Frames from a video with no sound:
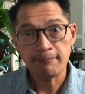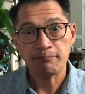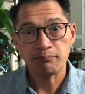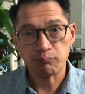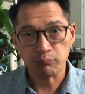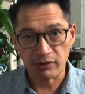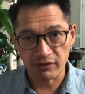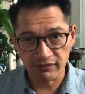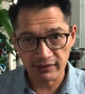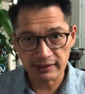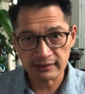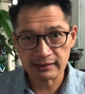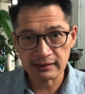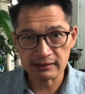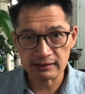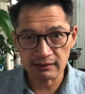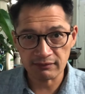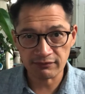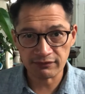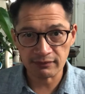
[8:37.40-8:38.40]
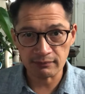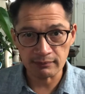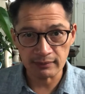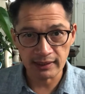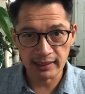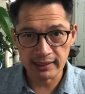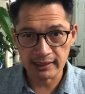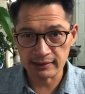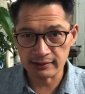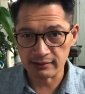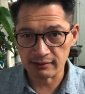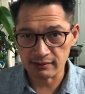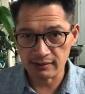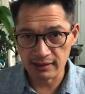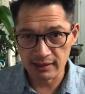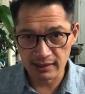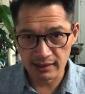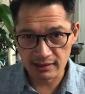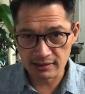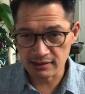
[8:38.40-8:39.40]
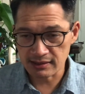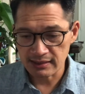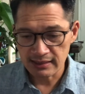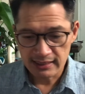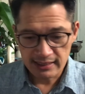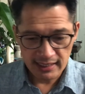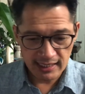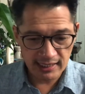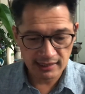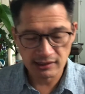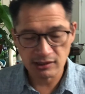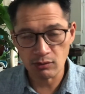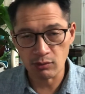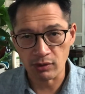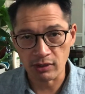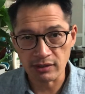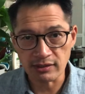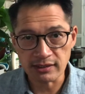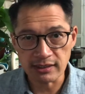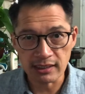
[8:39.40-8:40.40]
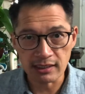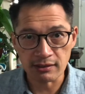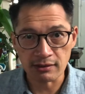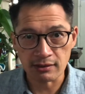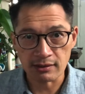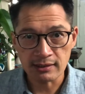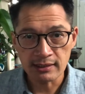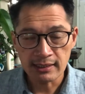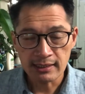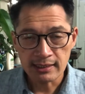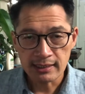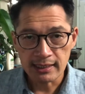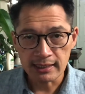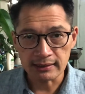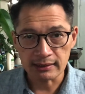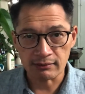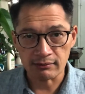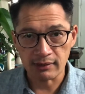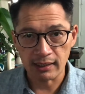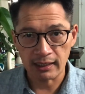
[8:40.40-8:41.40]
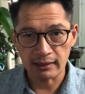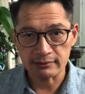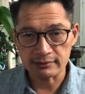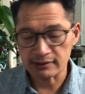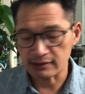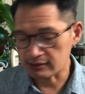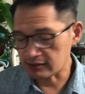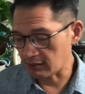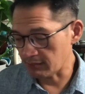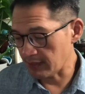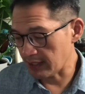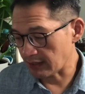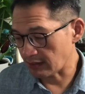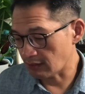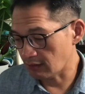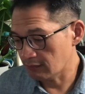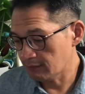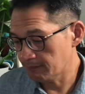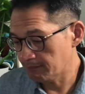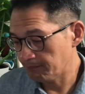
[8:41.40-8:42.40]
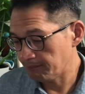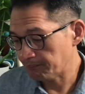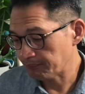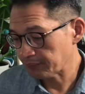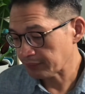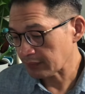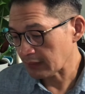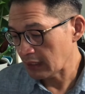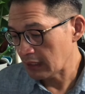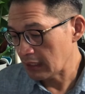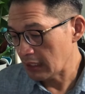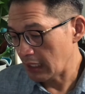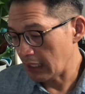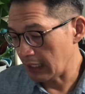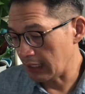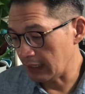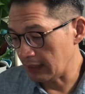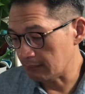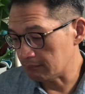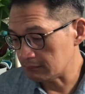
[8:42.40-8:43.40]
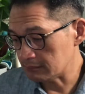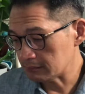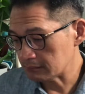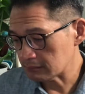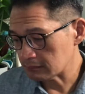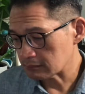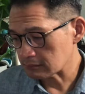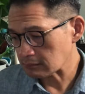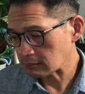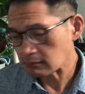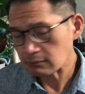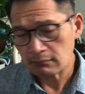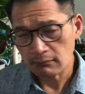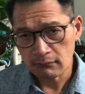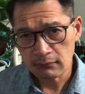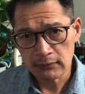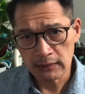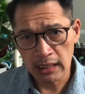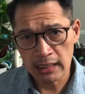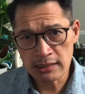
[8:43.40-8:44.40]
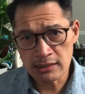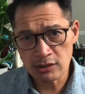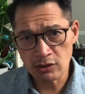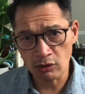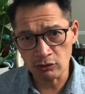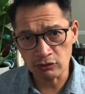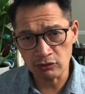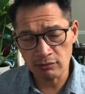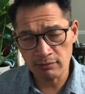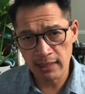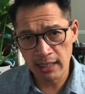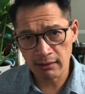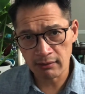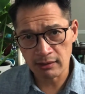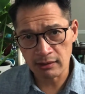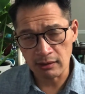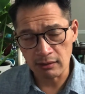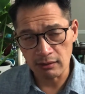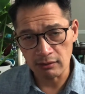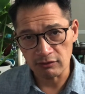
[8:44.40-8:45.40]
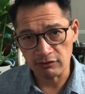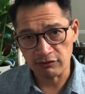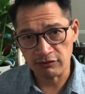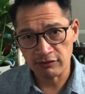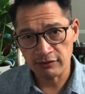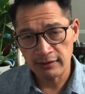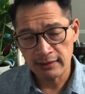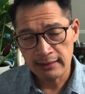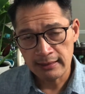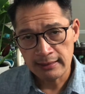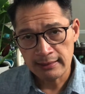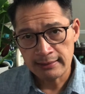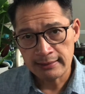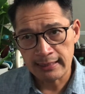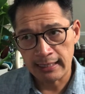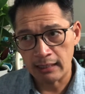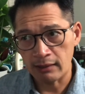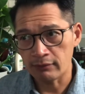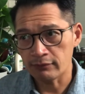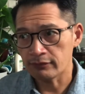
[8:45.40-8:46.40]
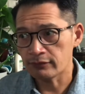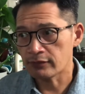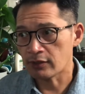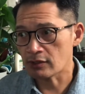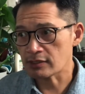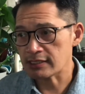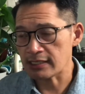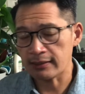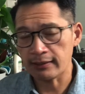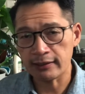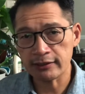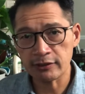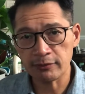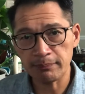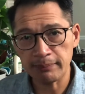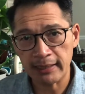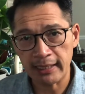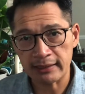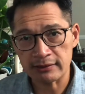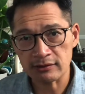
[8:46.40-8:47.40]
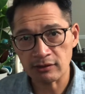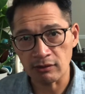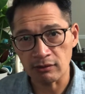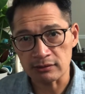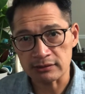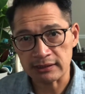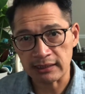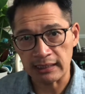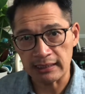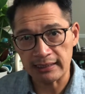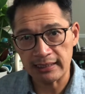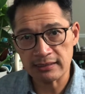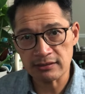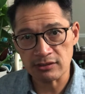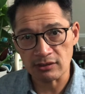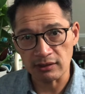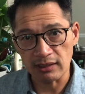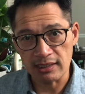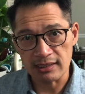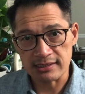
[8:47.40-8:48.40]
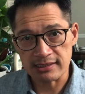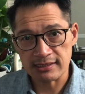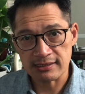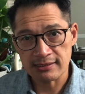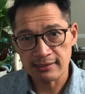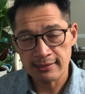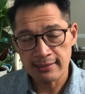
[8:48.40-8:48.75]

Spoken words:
preventing them from laying their eggs anywhere near and around tomato. And so do marigolds. Now, there's another plant called calendulas,